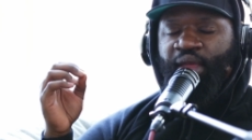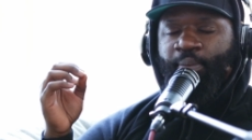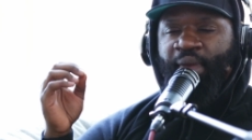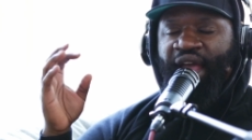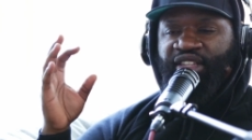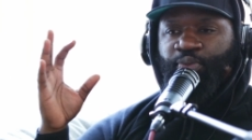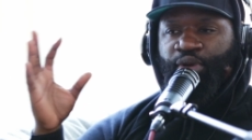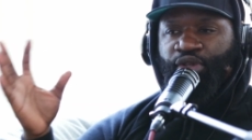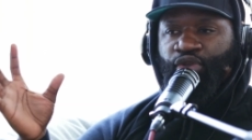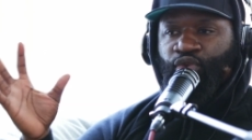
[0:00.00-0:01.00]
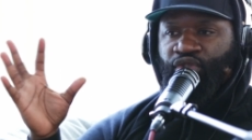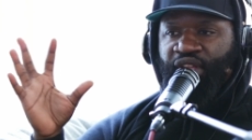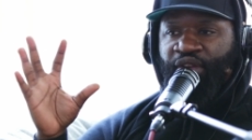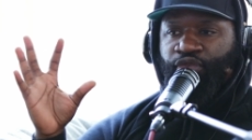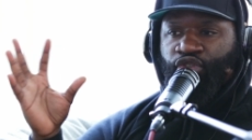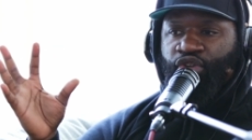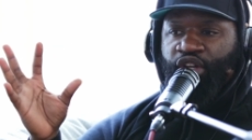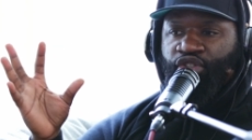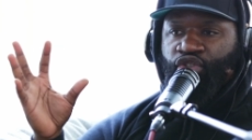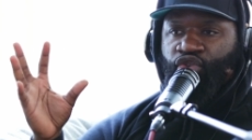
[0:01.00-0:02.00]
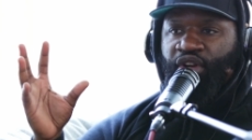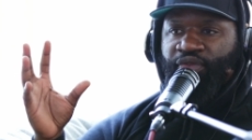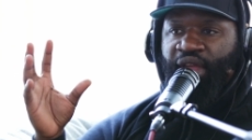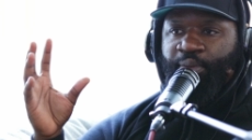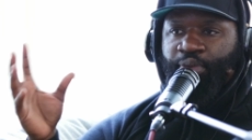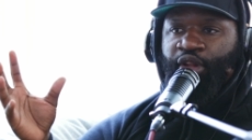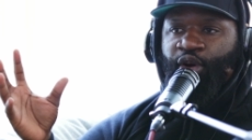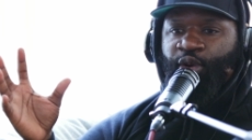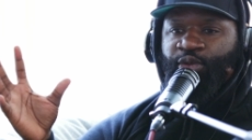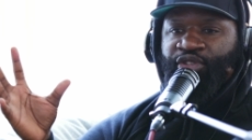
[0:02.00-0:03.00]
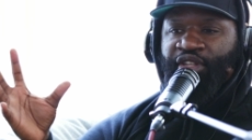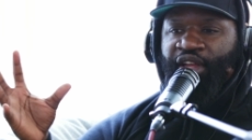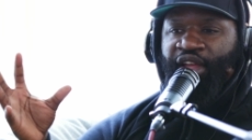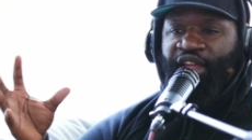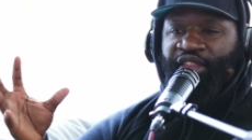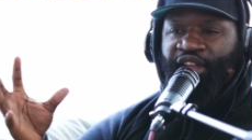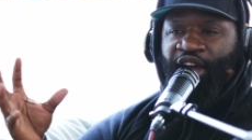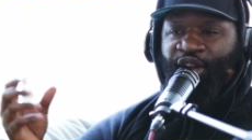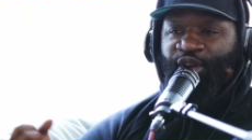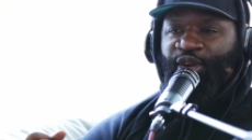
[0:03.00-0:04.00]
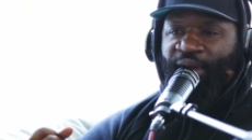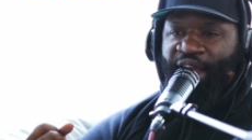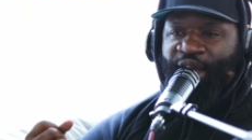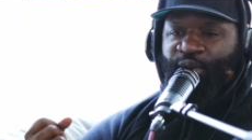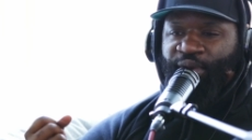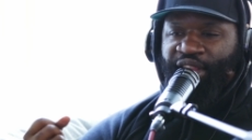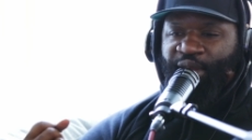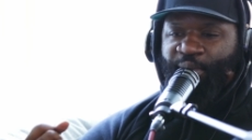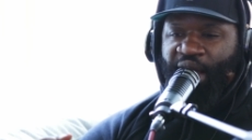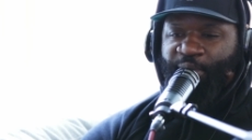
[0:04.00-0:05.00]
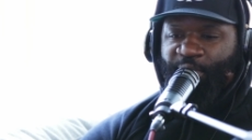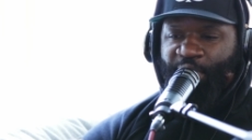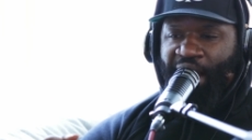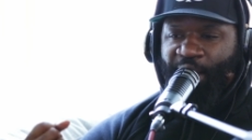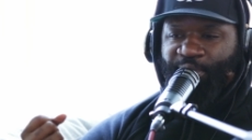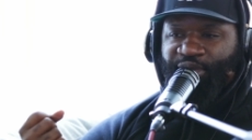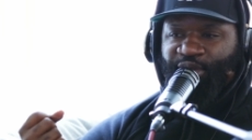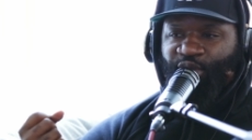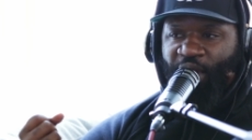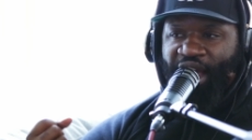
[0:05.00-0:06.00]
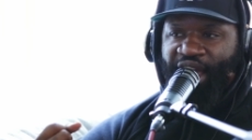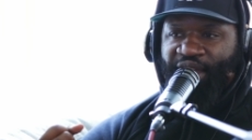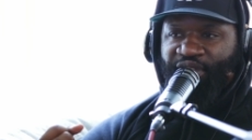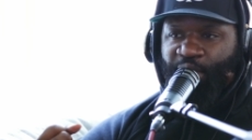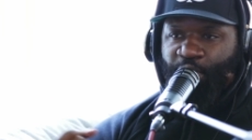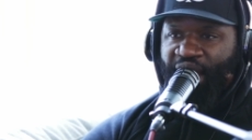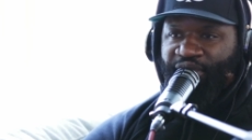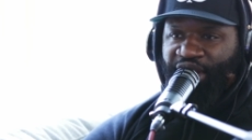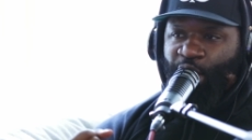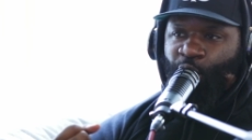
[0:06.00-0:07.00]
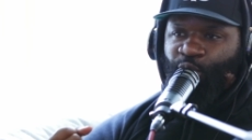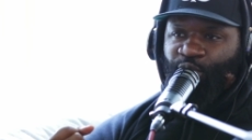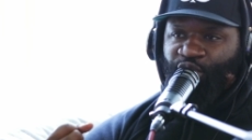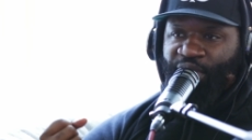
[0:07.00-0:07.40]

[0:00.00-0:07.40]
mass produced infrastructure sort of implodes, the underground and the mom and pops thrive, and the privately owned